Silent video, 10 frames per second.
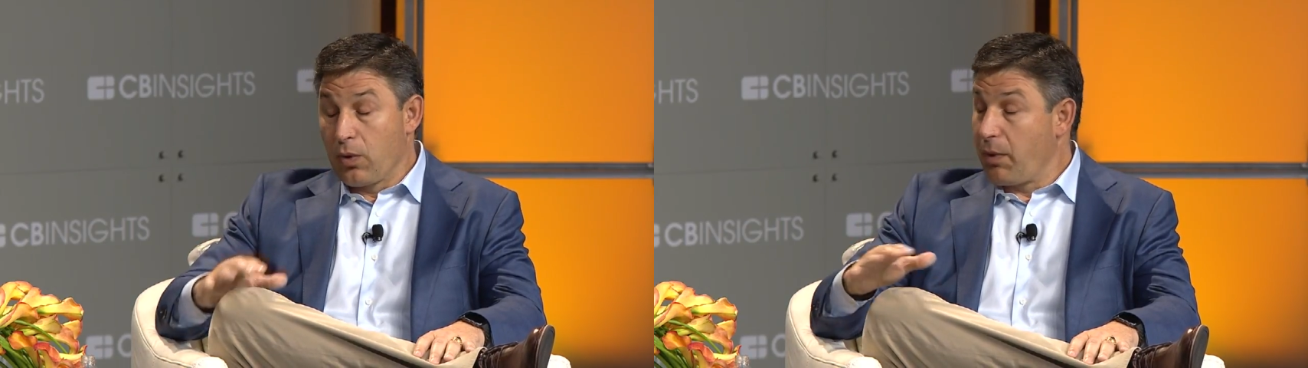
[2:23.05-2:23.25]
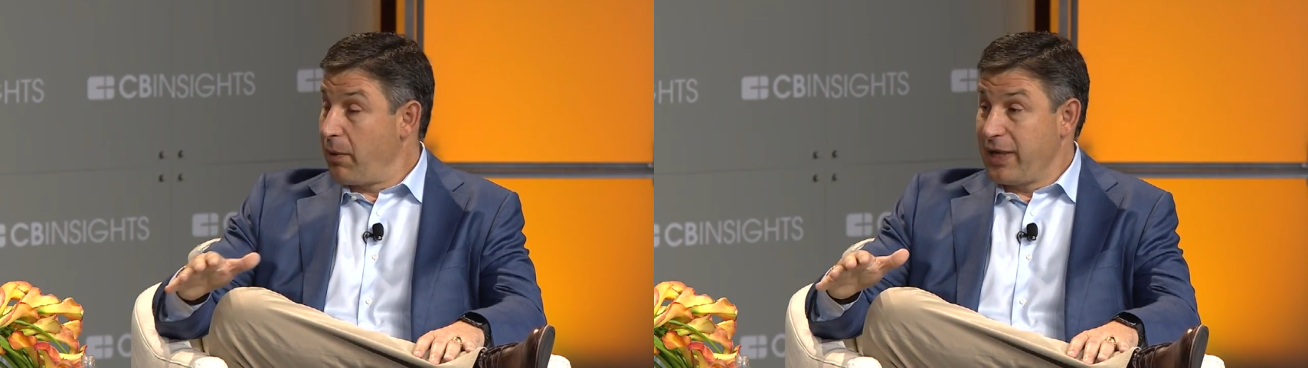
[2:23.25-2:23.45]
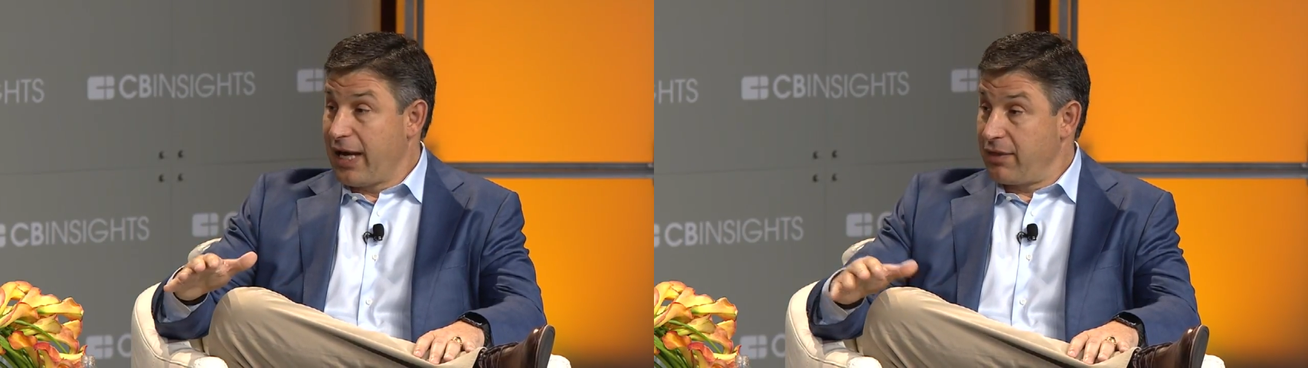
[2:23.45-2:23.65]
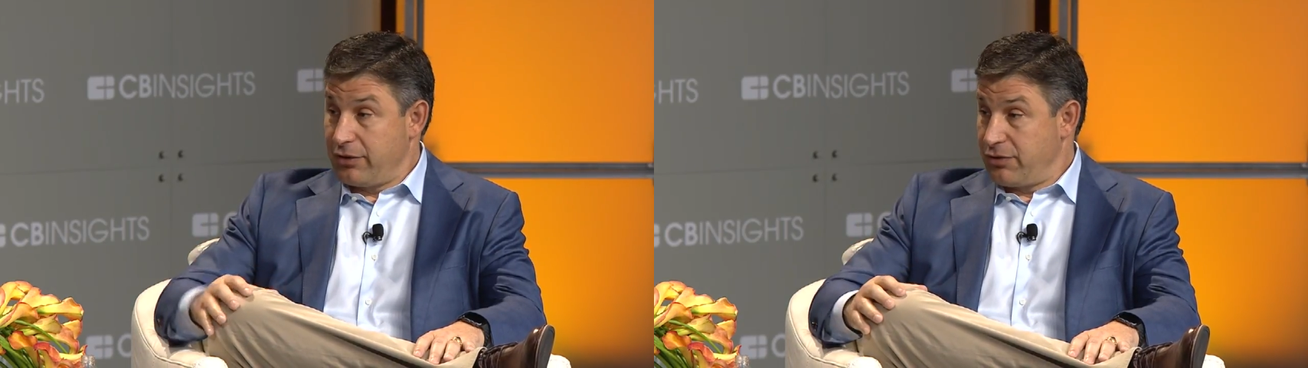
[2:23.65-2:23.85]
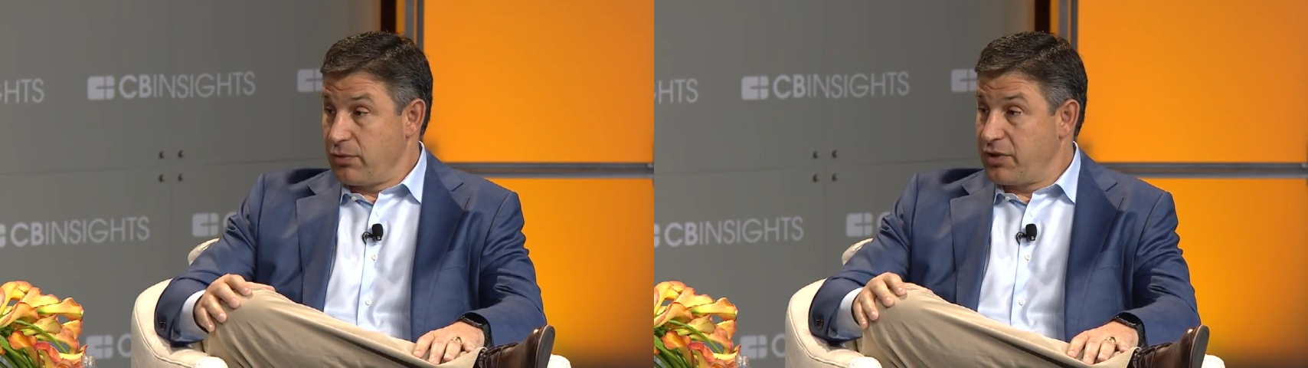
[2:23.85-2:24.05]
way we get there
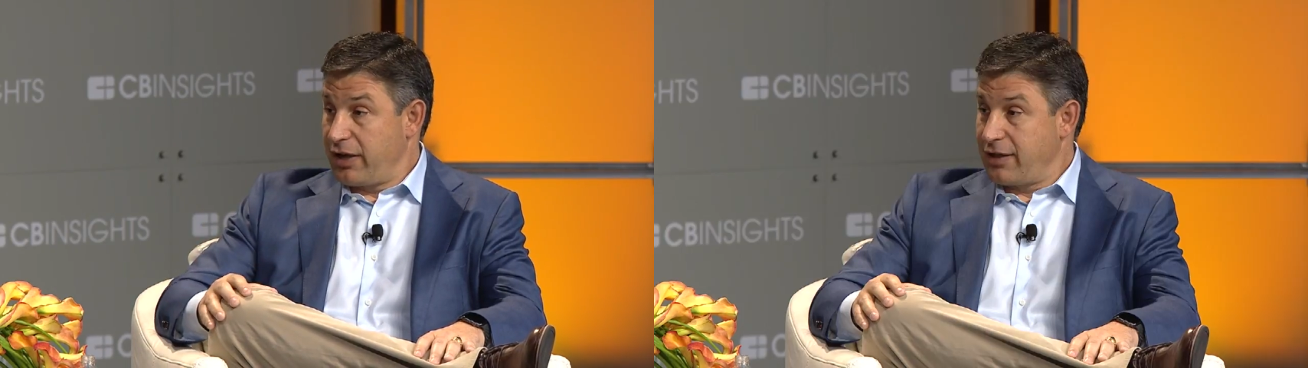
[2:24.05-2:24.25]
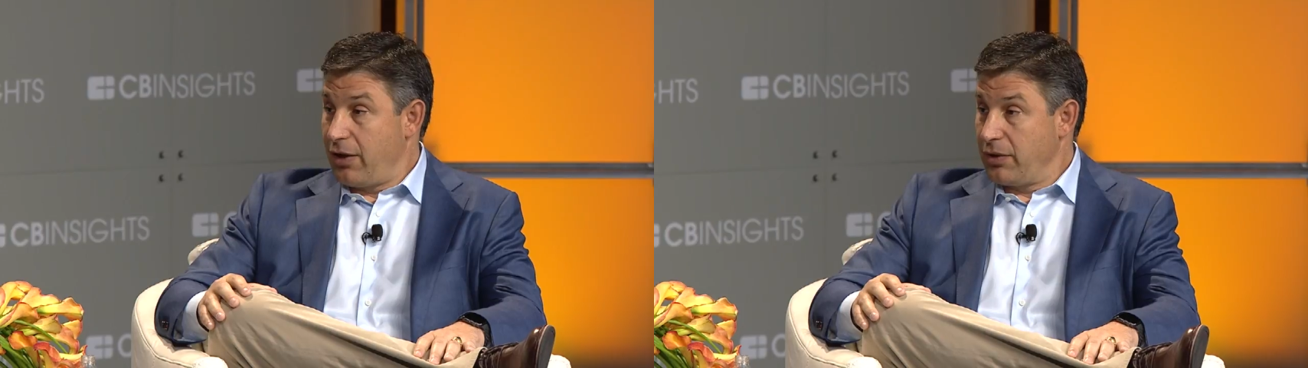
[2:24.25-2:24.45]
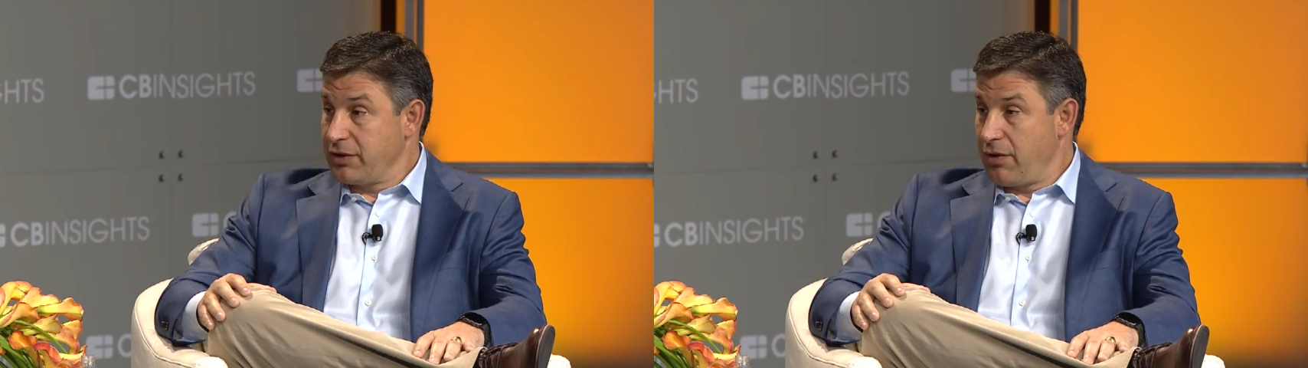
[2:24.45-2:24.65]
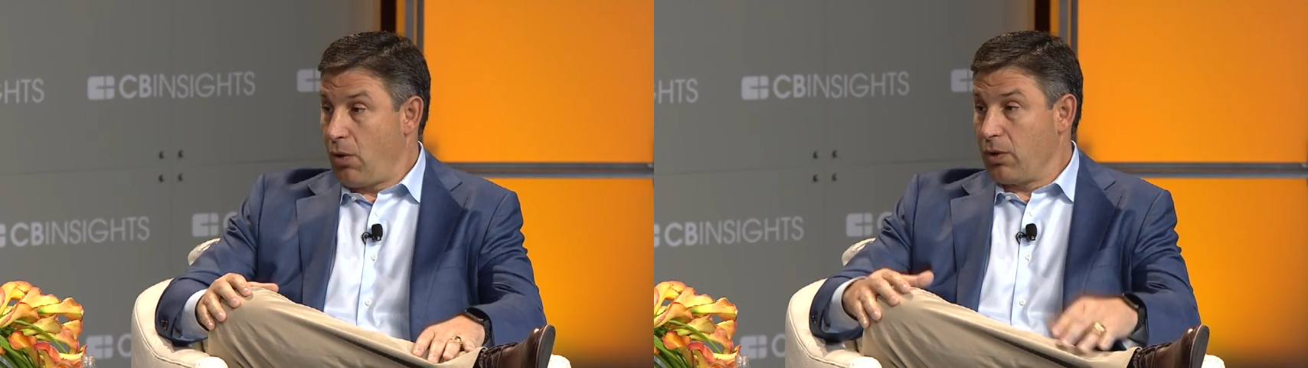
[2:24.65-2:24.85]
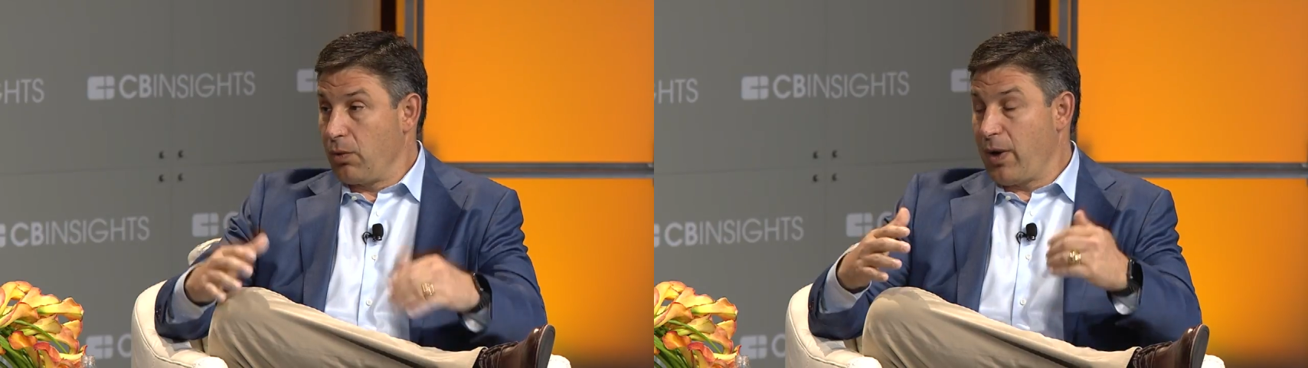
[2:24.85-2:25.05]
is through technology. The
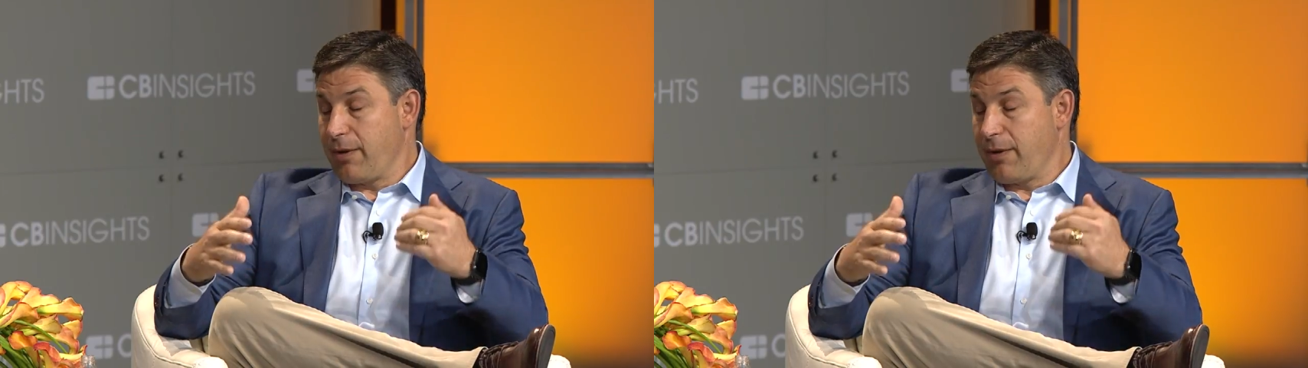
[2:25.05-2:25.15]
only way to